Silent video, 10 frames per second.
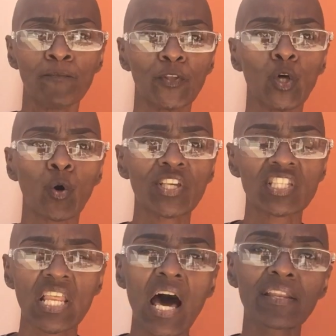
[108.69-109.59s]
You know, it's
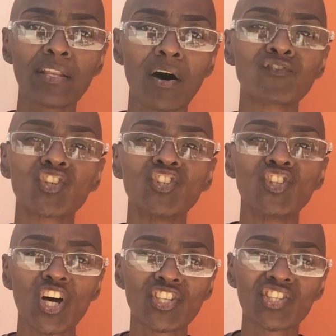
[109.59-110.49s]
not enough to
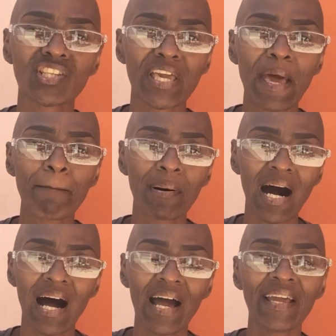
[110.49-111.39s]
just get
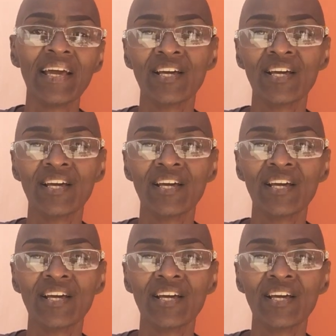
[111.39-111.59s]
by.